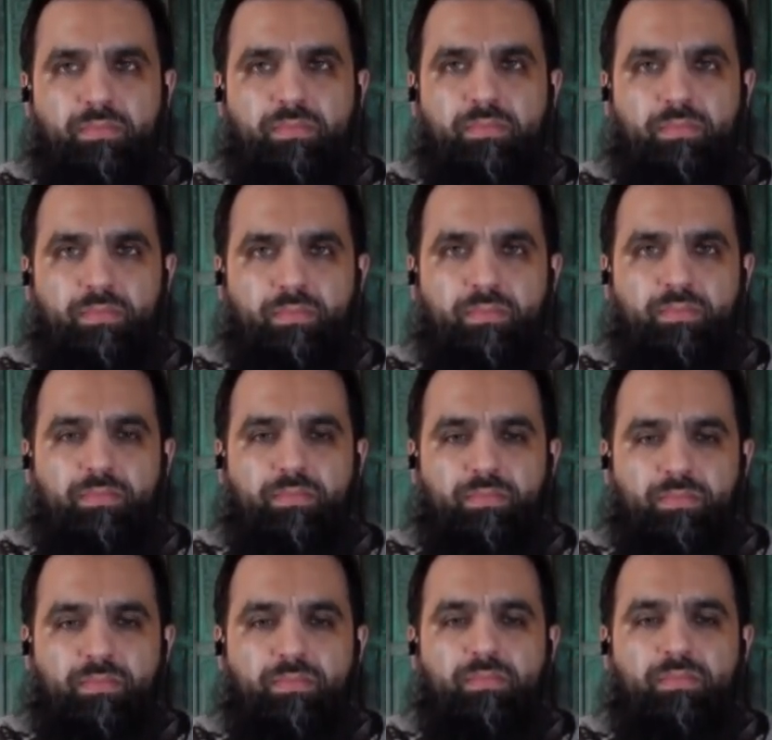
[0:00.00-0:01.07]

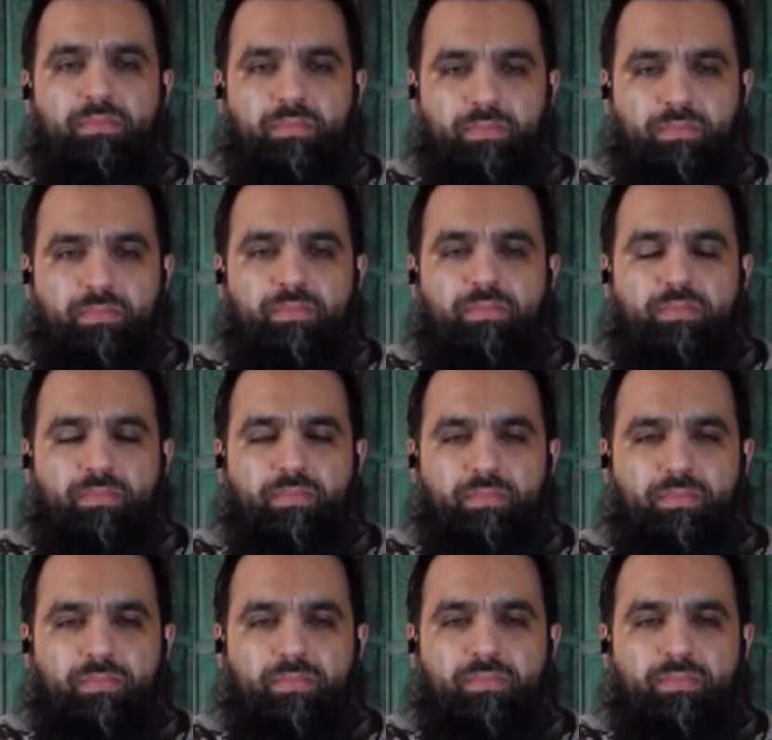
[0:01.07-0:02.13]

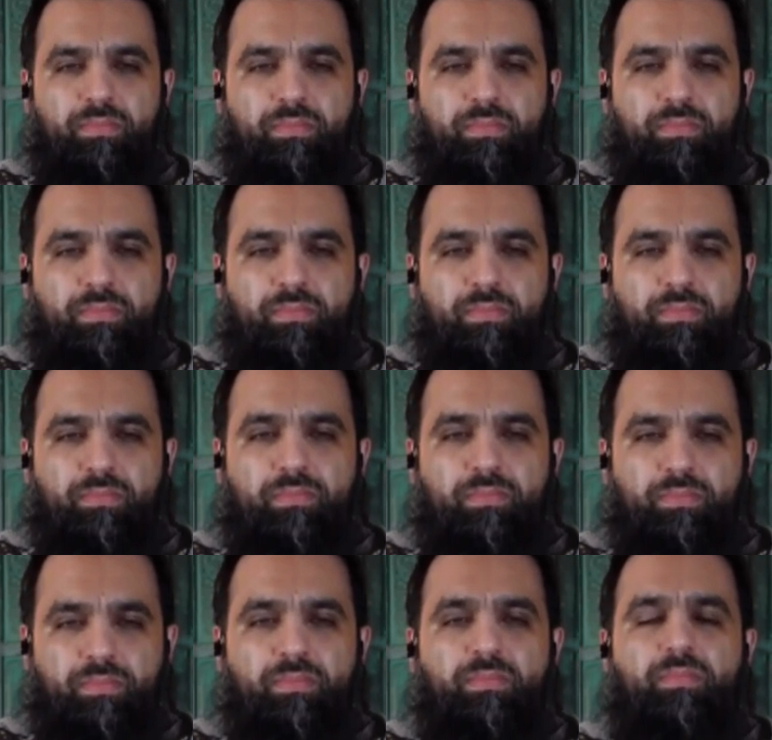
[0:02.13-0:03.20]

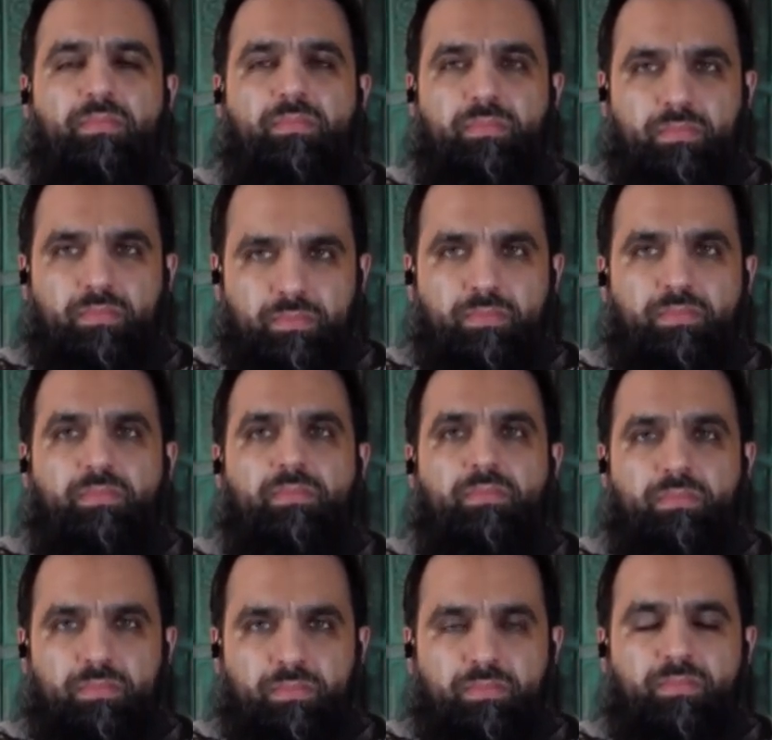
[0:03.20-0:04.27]

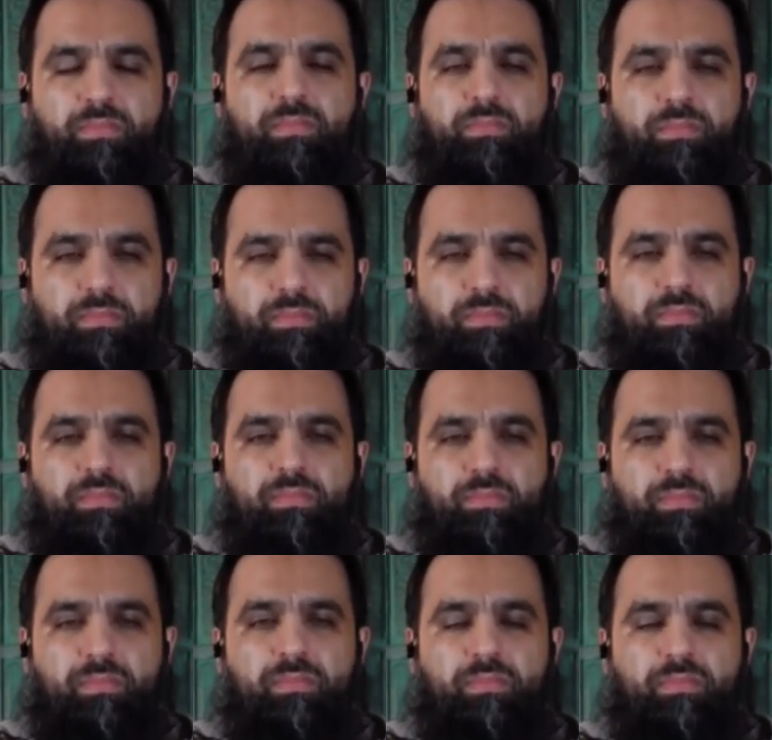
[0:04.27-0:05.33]

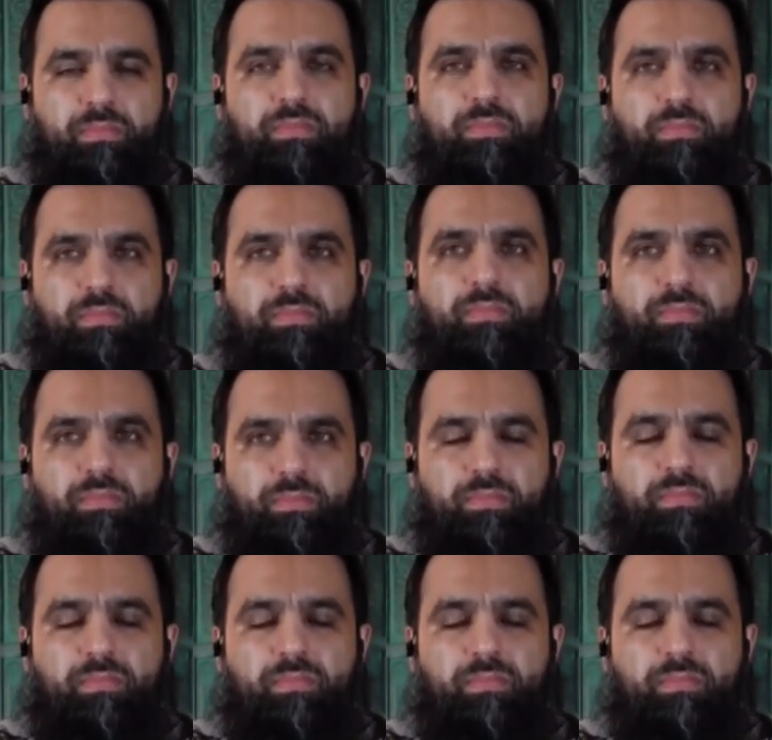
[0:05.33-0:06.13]
[no speech]